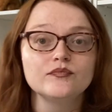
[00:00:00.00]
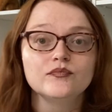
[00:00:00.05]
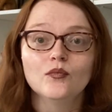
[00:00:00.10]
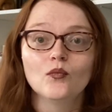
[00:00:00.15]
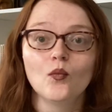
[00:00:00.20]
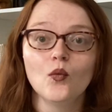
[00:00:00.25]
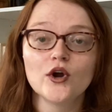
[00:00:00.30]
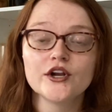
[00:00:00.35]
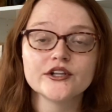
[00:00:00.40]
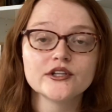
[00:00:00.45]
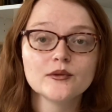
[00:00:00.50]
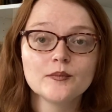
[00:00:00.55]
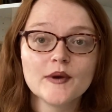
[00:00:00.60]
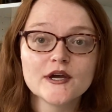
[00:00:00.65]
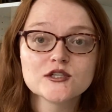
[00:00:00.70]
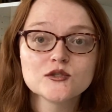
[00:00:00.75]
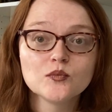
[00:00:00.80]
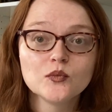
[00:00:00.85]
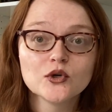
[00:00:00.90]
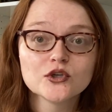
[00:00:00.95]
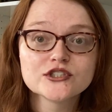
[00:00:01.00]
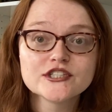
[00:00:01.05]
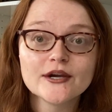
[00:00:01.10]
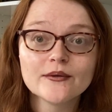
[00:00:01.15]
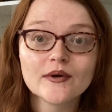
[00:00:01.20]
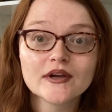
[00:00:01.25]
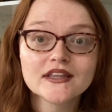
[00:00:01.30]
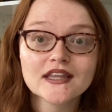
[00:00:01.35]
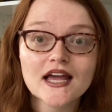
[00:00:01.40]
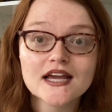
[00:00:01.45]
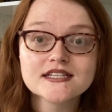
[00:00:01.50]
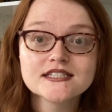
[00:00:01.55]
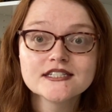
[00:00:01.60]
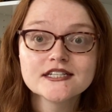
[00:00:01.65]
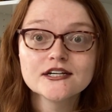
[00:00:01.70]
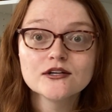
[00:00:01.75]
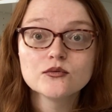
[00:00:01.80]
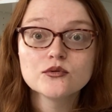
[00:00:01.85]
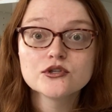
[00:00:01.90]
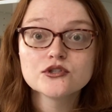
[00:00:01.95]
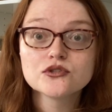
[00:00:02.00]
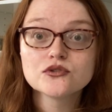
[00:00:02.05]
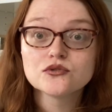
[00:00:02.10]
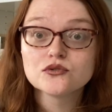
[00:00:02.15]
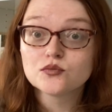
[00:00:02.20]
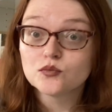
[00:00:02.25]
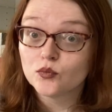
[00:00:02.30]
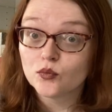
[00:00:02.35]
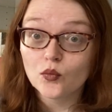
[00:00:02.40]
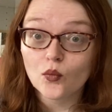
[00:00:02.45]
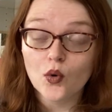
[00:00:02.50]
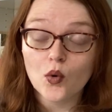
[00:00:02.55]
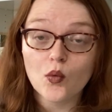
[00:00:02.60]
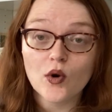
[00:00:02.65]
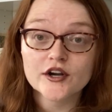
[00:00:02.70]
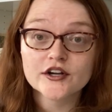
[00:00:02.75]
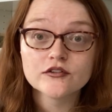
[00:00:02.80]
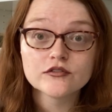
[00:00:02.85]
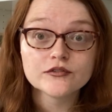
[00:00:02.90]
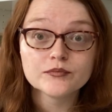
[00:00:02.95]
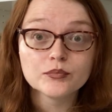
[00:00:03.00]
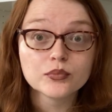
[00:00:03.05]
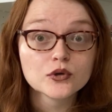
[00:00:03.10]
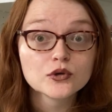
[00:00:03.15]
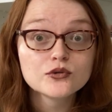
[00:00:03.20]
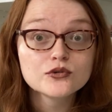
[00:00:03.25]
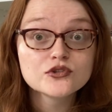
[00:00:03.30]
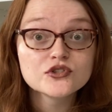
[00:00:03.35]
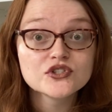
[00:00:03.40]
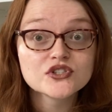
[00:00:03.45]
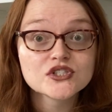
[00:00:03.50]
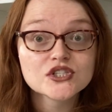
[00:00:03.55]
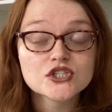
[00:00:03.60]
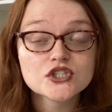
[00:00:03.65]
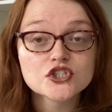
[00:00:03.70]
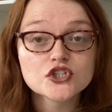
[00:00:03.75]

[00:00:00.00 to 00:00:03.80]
One of the best books I read last year was one of Proust's In